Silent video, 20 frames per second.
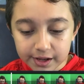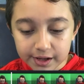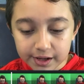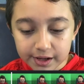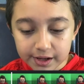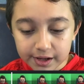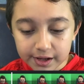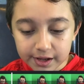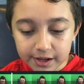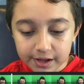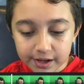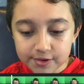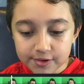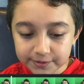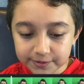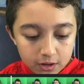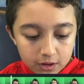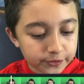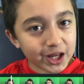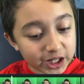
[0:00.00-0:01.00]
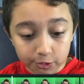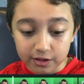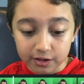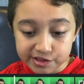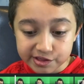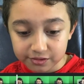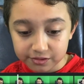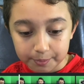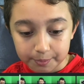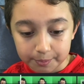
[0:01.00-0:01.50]
then now it's
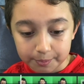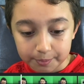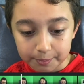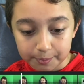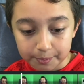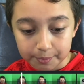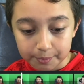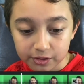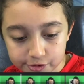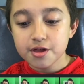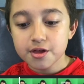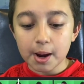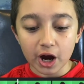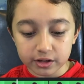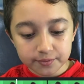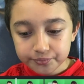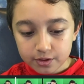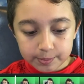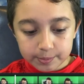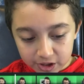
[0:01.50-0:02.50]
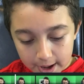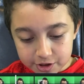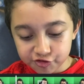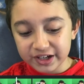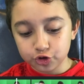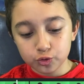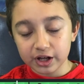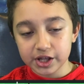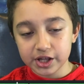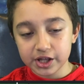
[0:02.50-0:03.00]
full of face
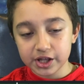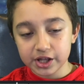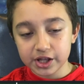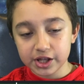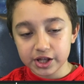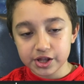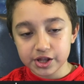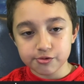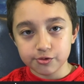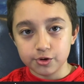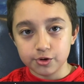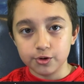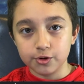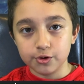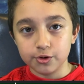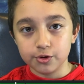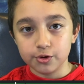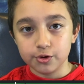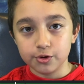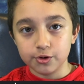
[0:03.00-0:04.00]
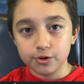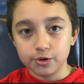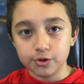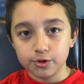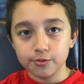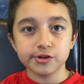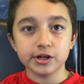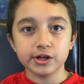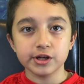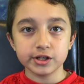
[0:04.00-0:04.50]
cam and with also a green
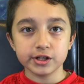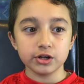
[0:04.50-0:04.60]
screen.